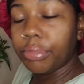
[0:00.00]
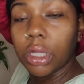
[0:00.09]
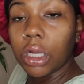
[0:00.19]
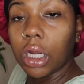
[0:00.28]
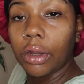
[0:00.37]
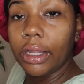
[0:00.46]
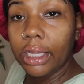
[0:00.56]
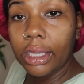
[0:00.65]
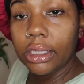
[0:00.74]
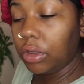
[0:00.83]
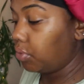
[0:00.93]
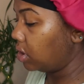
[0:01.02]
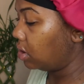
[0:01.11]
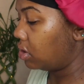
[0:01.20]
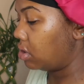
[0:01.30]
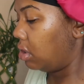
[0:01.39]
plug her in, and we
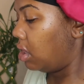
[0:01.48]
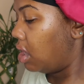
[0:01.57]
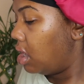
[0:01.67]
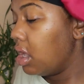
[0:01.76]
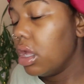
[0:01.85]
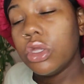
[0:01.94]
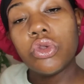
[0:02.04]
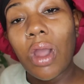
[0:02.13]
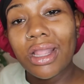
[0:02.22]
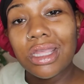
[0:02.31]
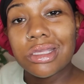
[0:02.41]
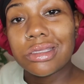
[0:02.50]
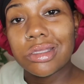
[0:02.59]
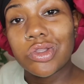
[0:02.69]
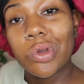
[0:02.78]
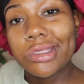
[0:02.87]
gonna dry this
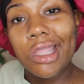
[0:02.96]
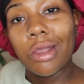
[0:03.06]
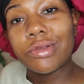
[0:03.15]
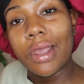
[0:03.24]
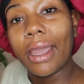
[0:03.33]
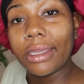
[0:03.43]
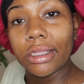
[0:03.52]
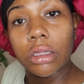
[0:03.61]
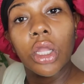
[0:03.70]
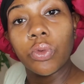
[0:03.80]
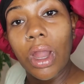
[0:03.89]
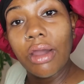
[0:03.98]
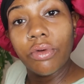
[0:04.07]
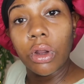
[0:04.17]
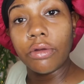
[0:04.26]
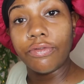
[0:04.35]
twist out so I can
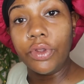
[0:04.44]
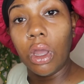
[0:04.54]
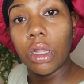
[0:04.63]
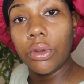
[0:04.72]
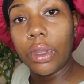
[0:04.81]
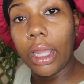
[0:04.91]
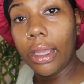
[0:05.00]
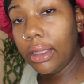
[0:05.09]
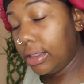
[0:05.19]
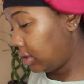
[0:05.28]
unravel her for y'all. Okay,